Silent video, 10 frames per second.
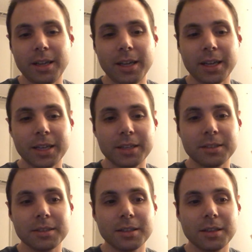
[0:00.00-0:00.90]

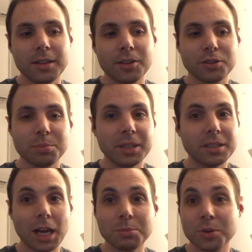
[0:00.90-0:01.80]
And there's been
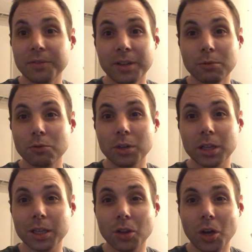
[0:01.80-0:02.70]
times where I've hit
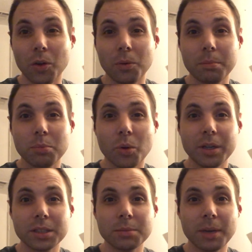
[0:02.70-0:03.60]
really low
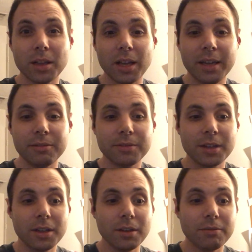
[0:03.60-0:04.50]
points in my life,
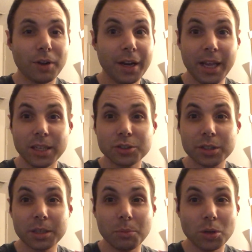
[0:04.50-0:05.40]

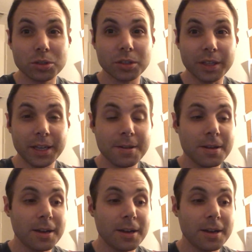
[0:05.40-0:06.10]
financially, emotionally.